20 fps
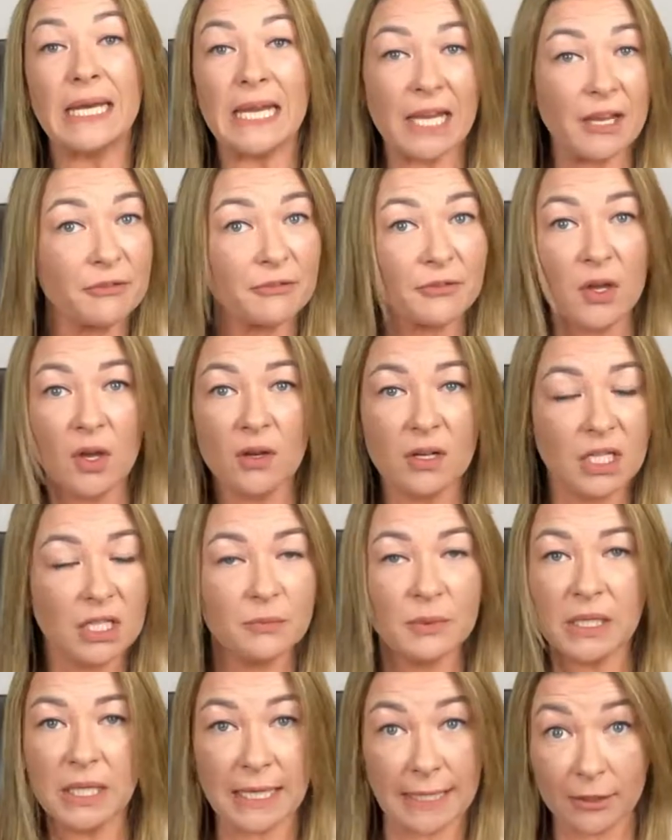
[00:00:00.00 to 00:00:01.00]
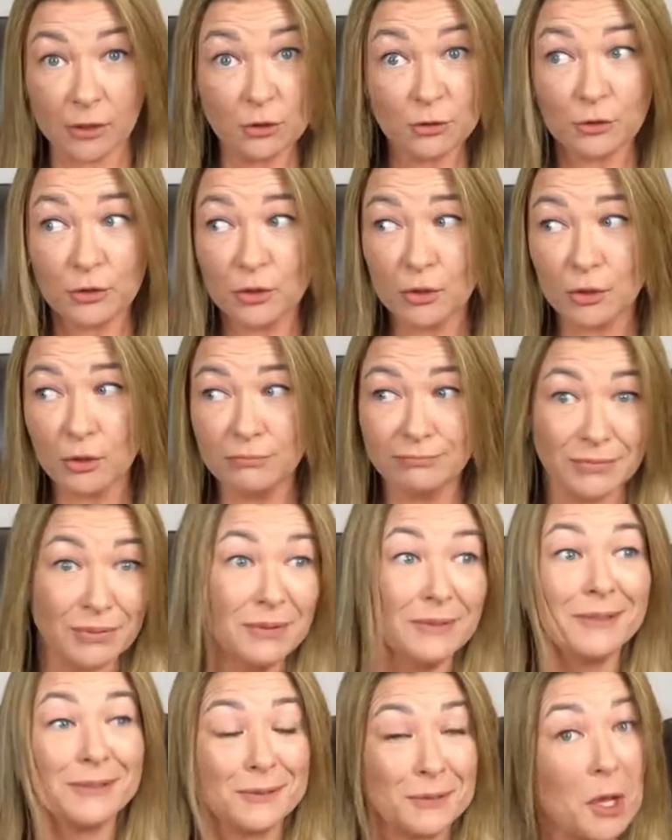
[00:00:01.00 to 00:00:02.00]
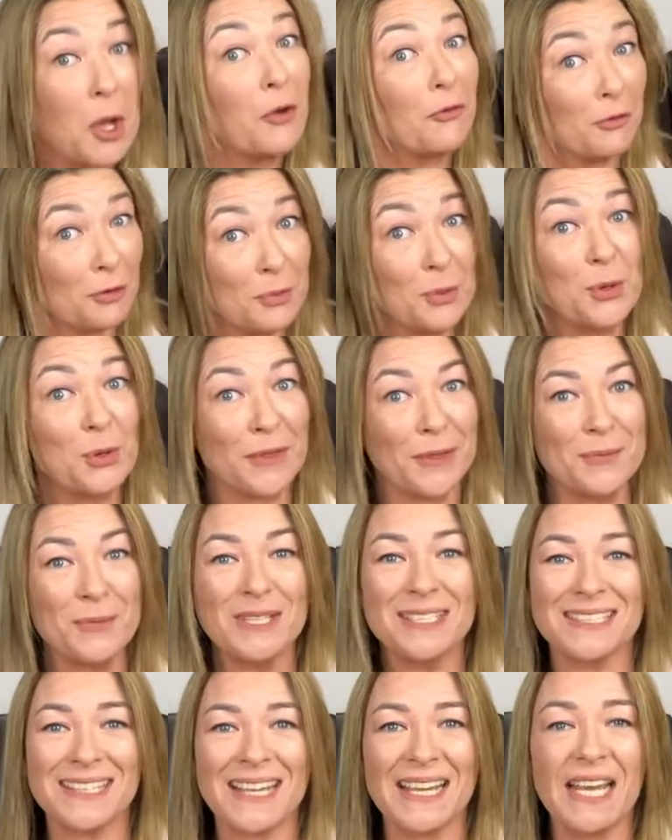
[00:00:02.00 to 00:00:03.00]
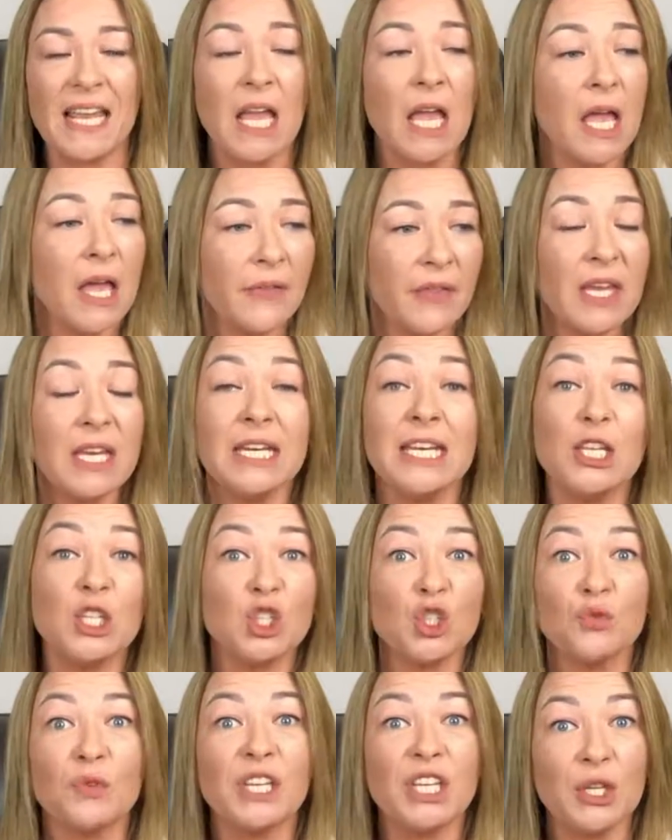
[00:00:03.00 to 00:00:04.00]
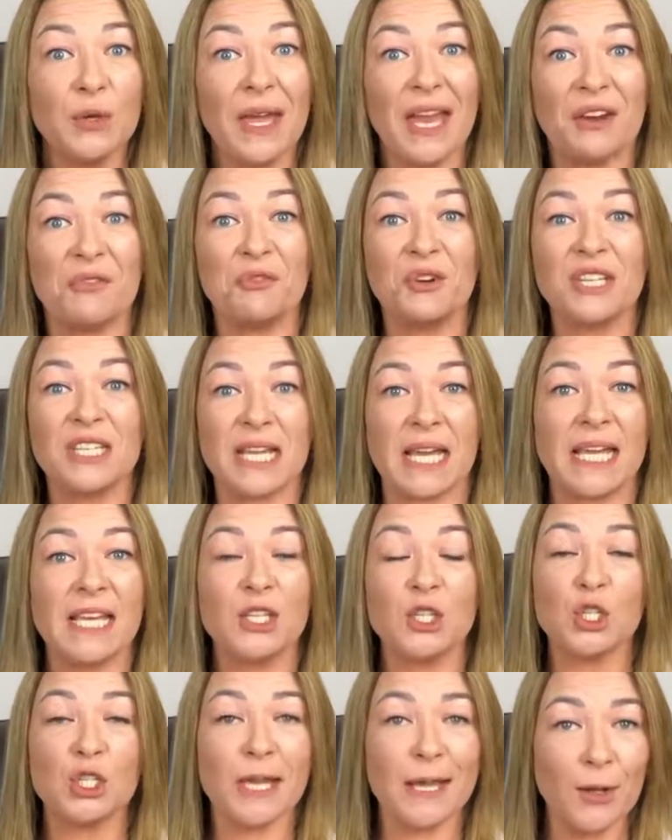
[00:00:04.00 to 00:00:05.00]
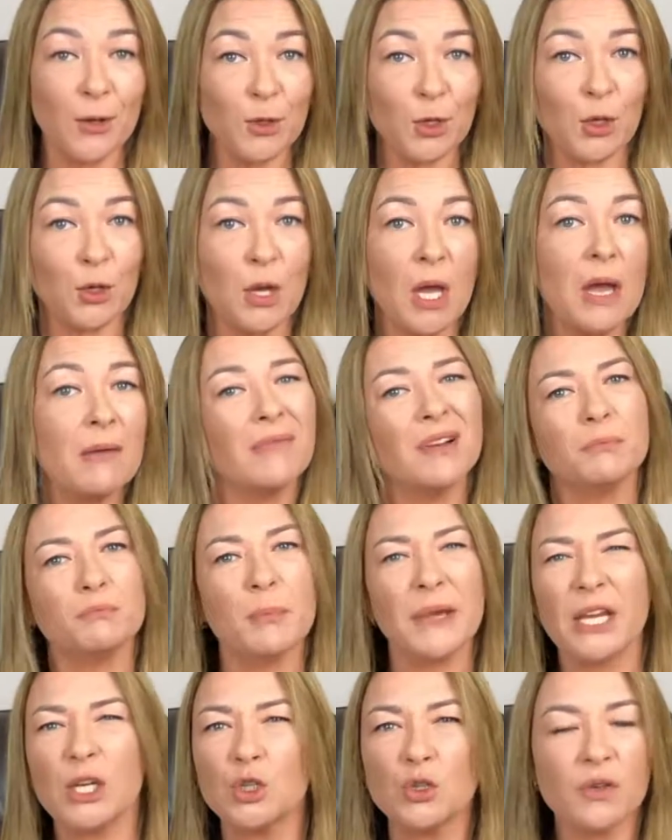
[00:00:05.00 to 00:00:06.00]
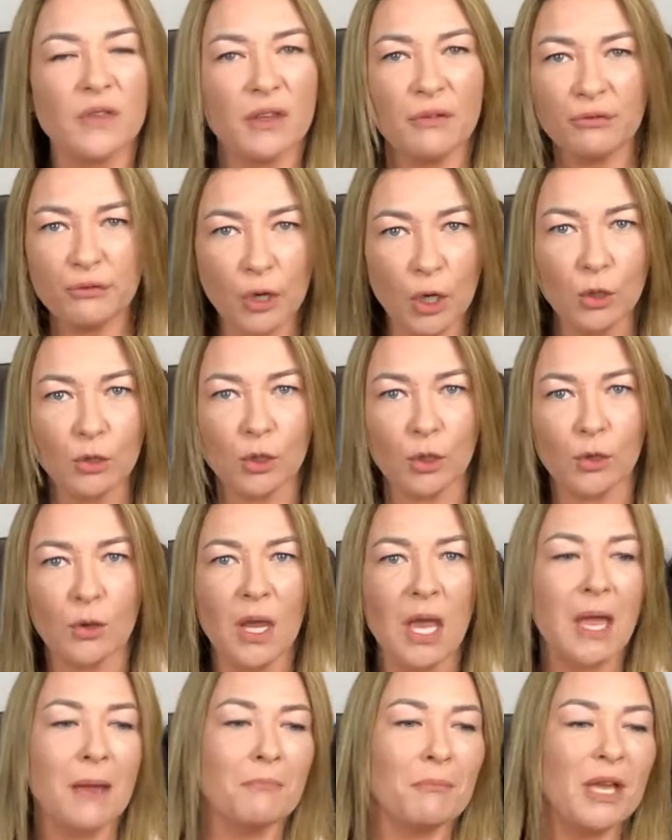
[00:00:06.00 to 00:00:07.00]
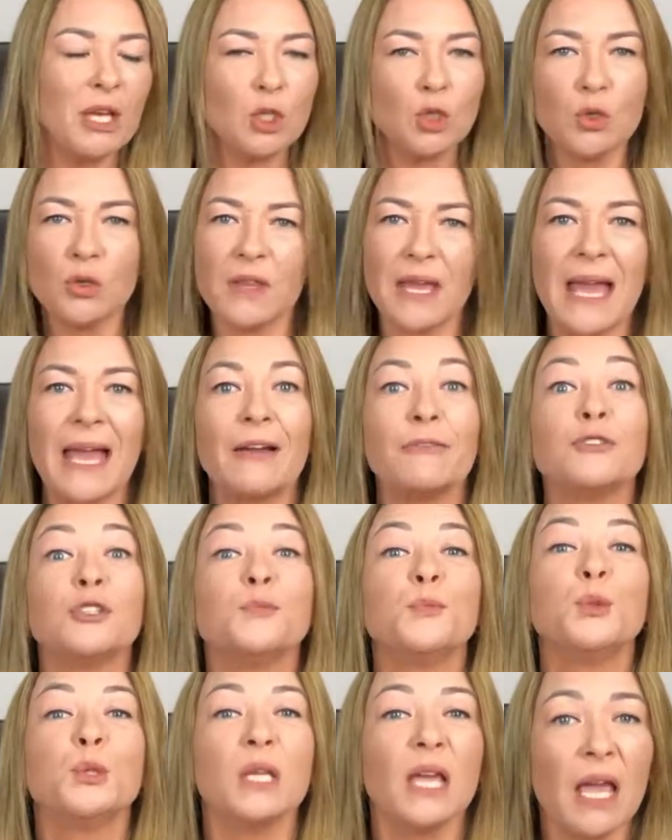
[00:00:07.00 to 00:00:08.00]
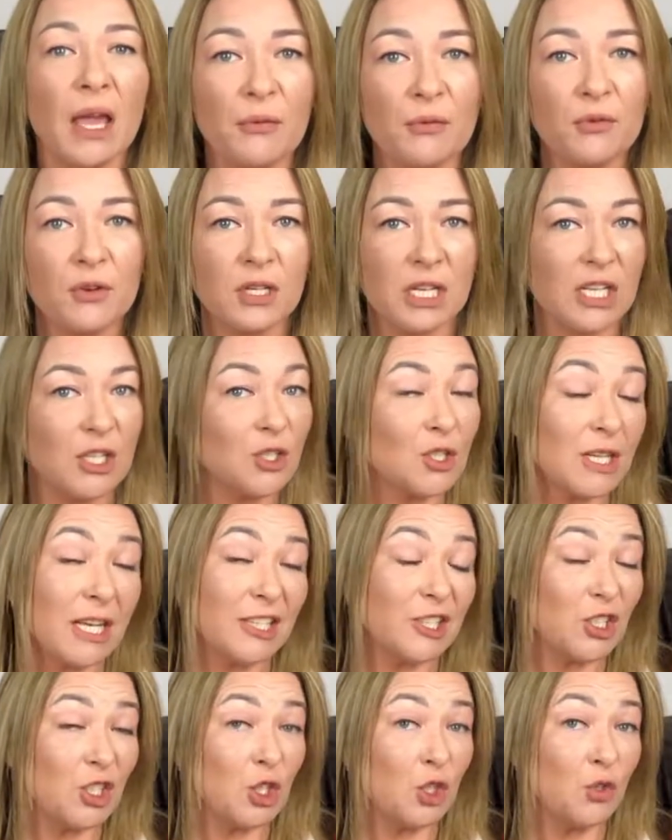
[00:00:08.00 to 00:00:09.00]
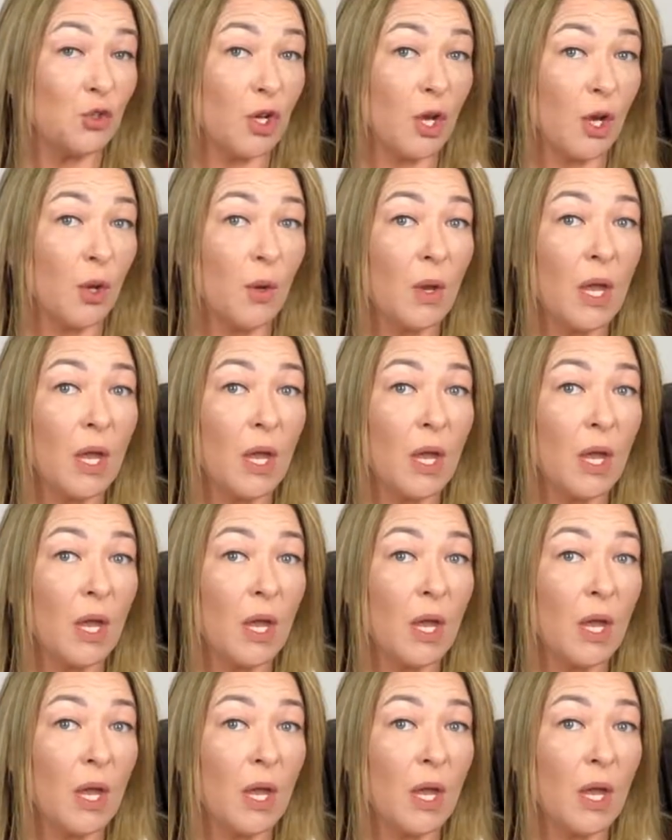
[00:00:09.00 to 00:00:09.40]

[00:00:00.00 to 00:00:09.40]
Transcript: if they are going to be ill for for more than one day, they need to ring you every day to tell you. But make sure they phone you. Make sure they have to put effort into letting you know.